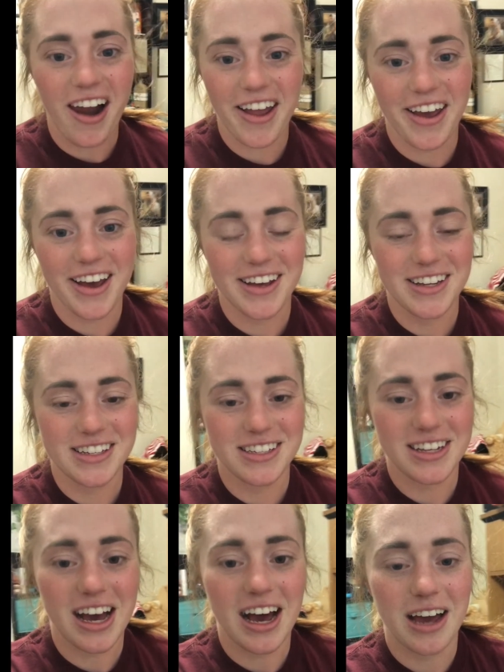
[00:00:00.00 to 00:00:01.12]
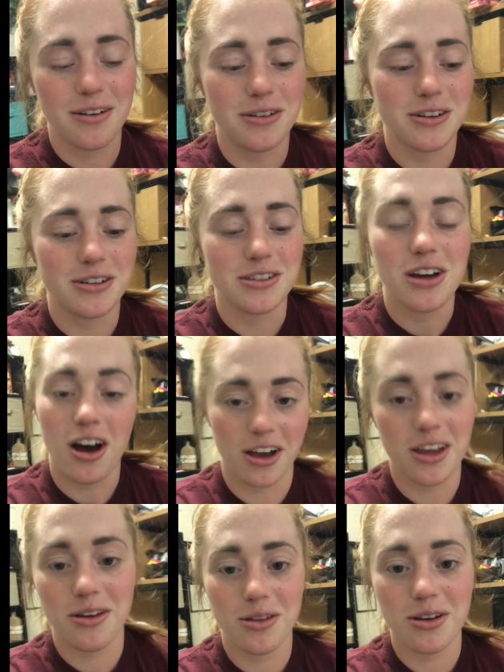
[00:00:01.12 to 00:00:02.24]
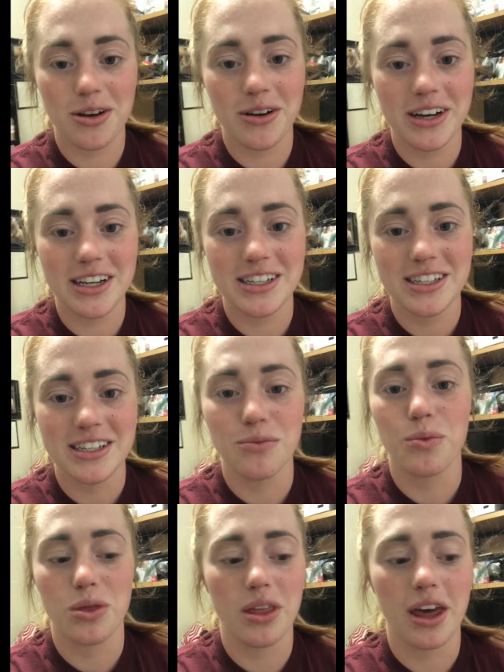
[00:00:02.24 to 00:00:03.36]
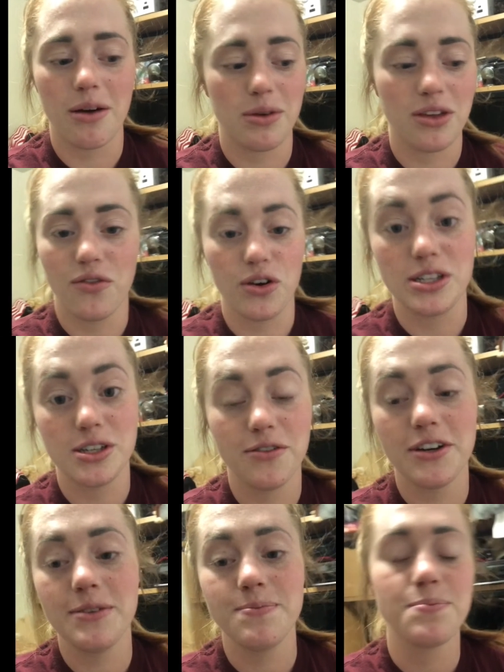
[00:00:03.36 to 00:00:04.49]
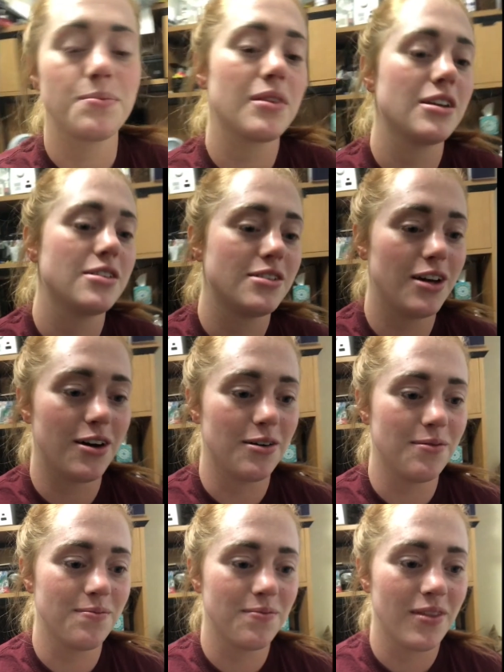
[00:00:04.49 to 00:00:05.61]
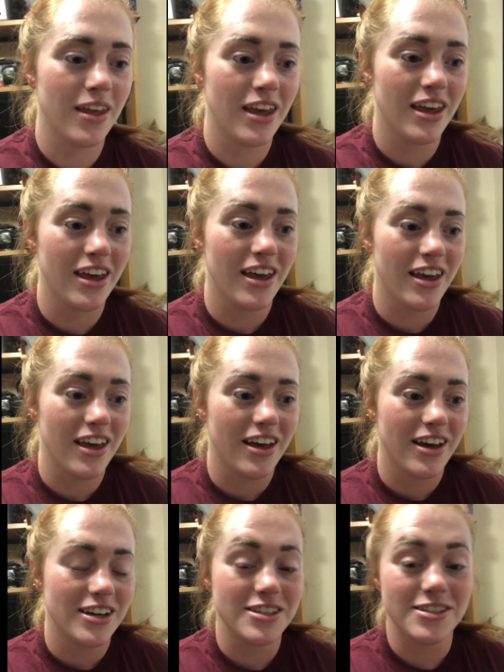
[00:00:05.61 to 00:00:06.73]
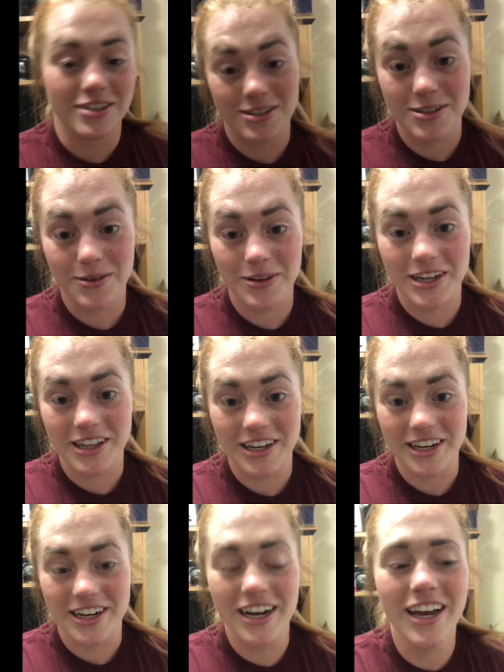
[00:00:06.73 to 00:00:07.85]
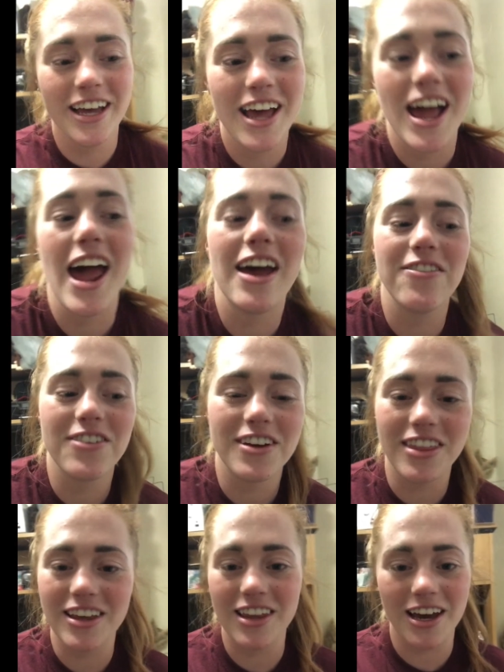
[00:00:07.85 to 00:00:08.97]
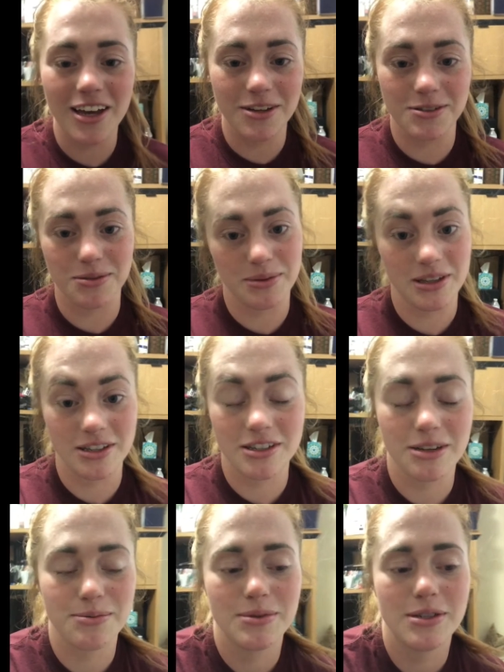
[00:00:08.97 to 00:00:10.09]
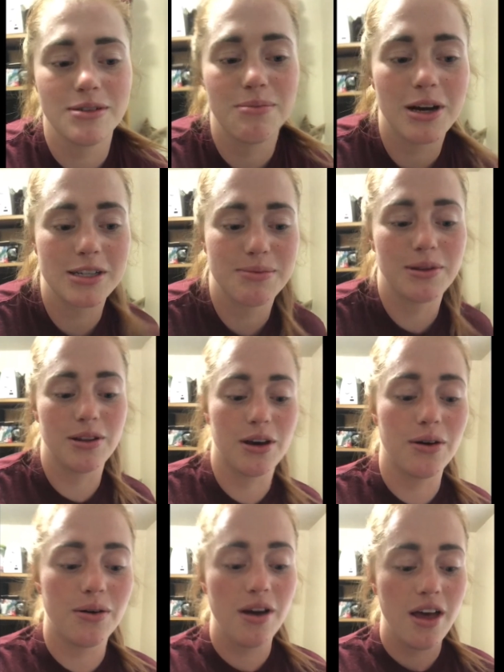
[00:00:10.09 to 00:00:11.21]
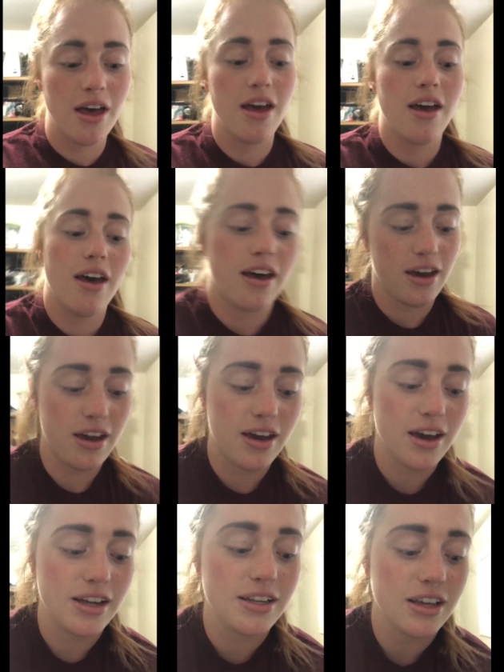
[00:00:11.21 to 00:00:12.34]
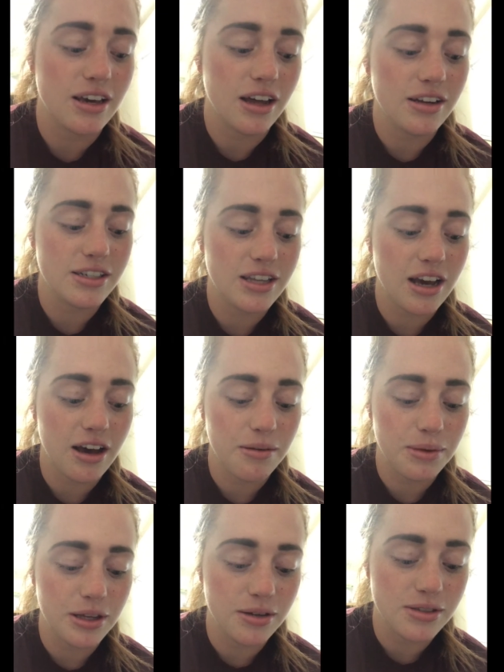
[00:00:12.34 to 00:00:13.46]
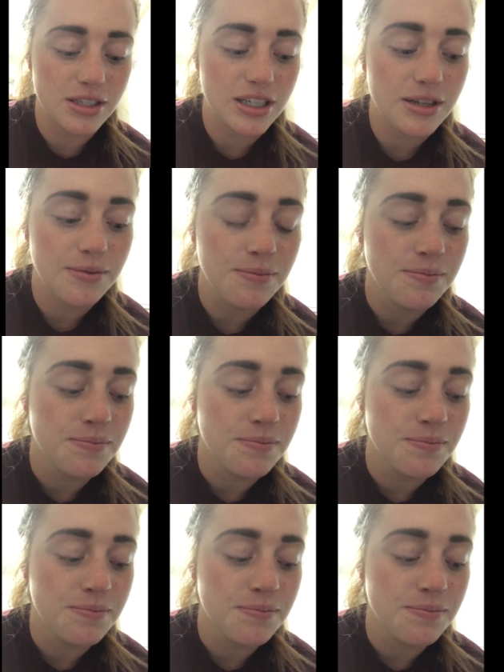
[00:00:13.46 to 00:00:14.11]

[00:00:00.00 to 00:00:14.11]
and I will talk you through it like with a voiceover. So just so we're clear, everything that I use will be in the description box below, and the colors that I'll be using